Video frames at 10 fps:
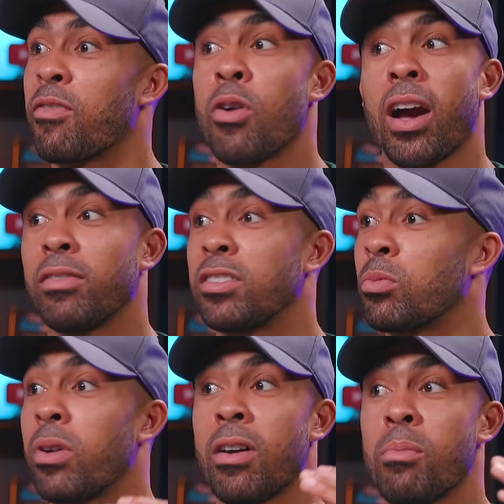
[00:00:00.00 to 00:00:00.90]
If you're having
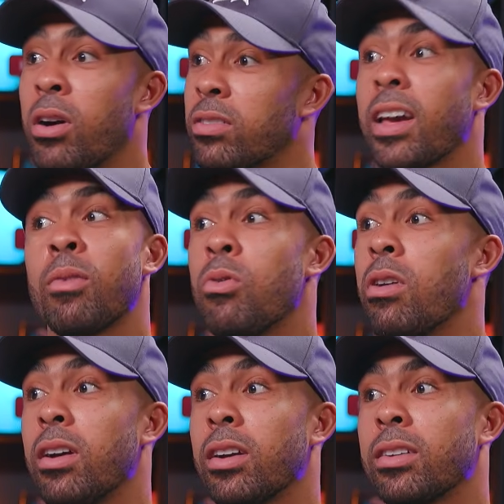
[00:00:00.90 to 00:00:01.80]
to wear a mask at
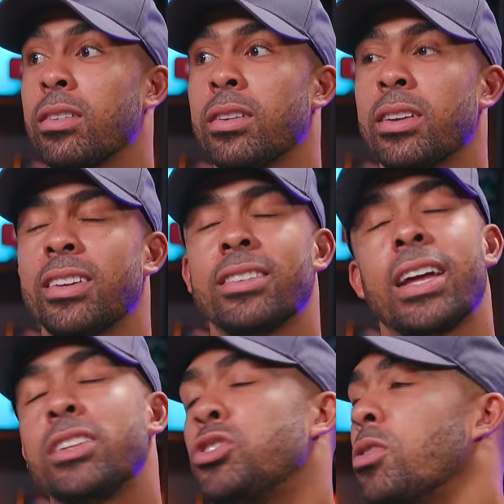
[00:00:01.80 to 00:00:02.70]
work,
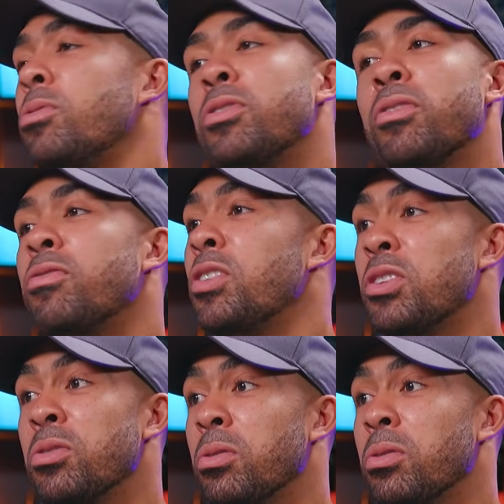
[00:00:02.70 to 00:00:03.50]
that job's not for